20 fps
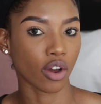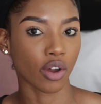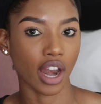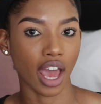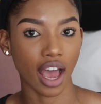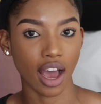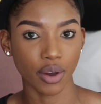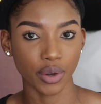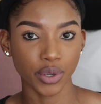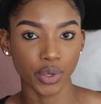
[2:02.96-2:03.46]
on
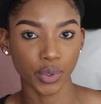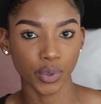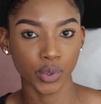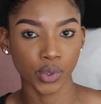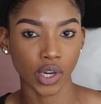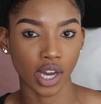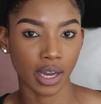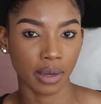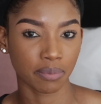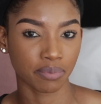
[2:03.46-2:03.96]
how
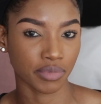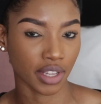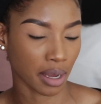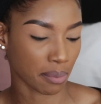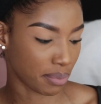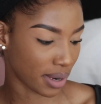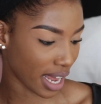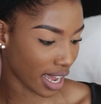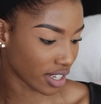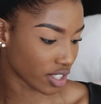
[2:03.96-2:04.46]
you
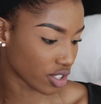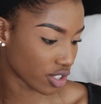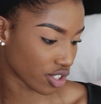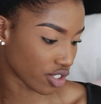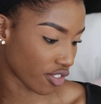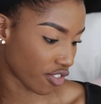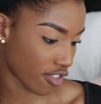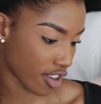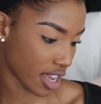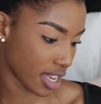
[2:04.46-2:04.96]
apply it on
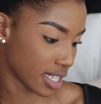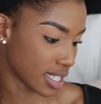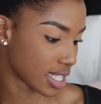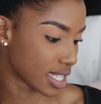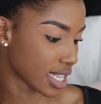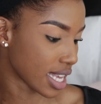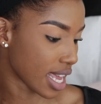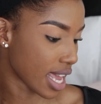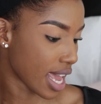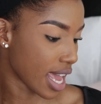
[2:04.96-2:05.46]
your
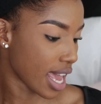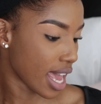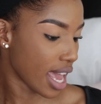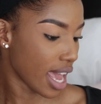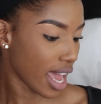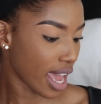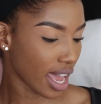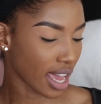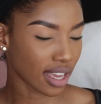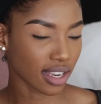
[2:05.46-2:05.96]
face,
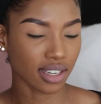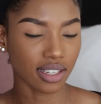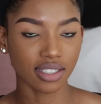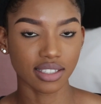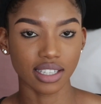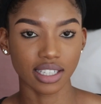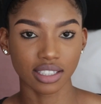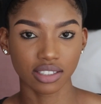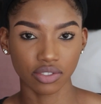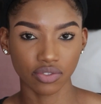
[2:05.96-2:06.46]

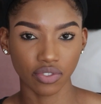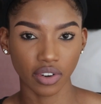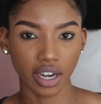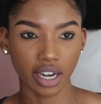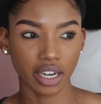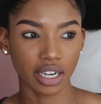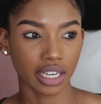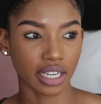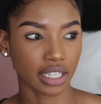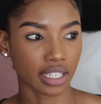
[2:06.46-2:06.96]
and it's
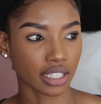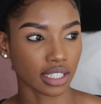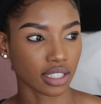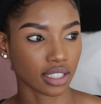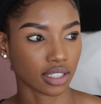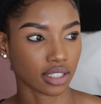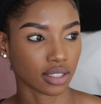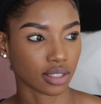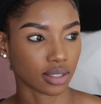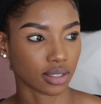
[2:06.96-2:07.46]

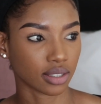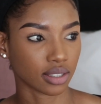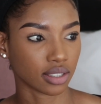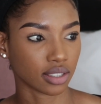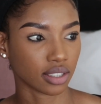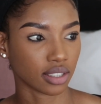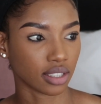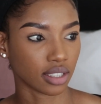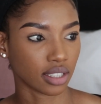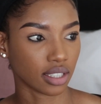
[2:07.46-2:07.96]
fairly
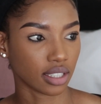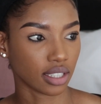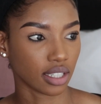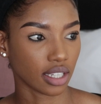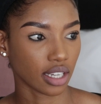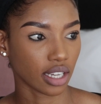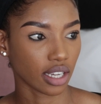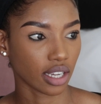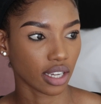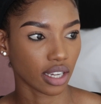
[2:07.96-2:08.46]

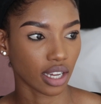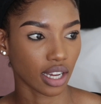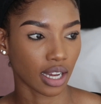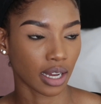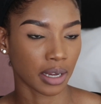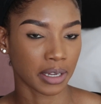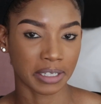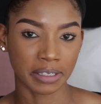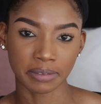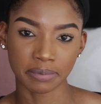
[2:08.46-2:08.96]

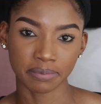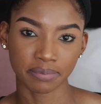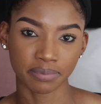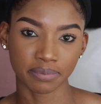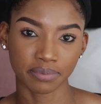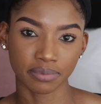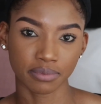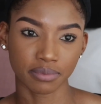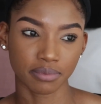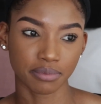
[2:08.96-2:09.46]

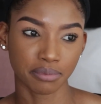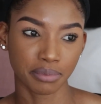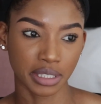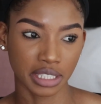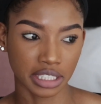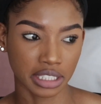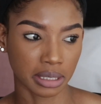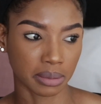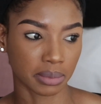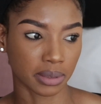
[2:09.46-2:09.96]

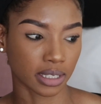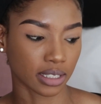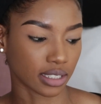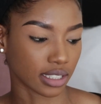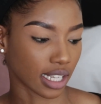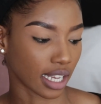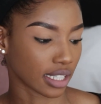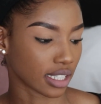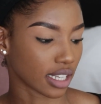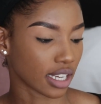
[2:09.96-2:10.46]

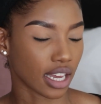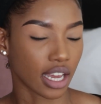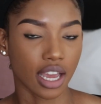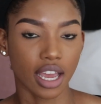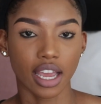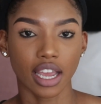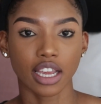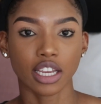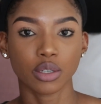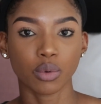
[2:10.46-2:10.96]
buildable. Like
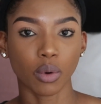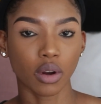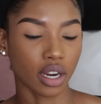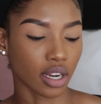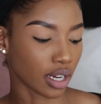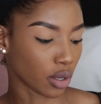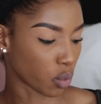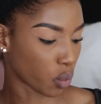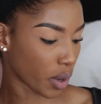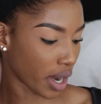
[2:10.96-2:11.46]

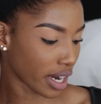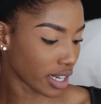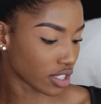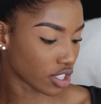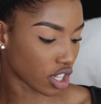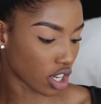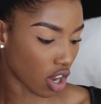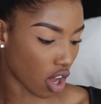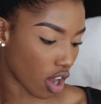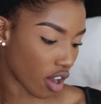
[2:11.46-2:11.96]
it
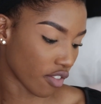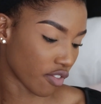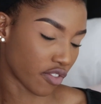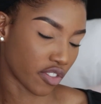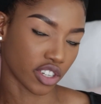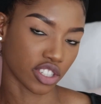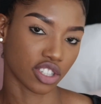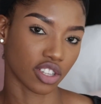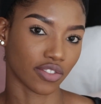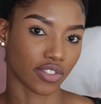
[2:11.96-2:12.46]
wears long.
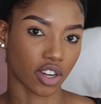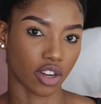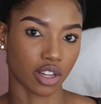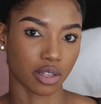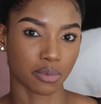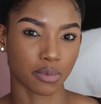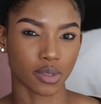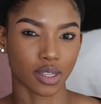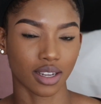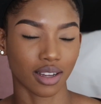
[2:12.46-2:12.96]
First of
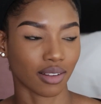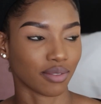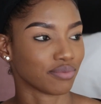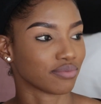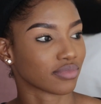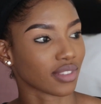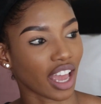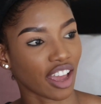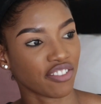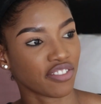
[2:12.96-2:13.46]
all,
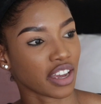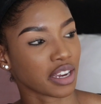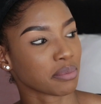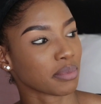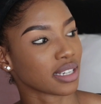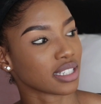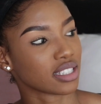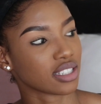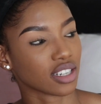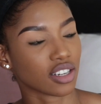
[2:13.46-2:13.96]
I find
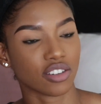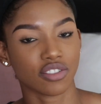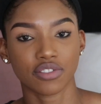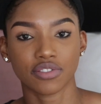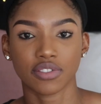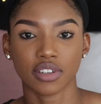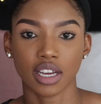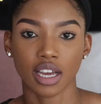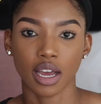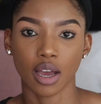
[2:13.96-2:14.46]

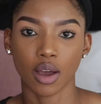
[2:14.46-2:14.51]
myself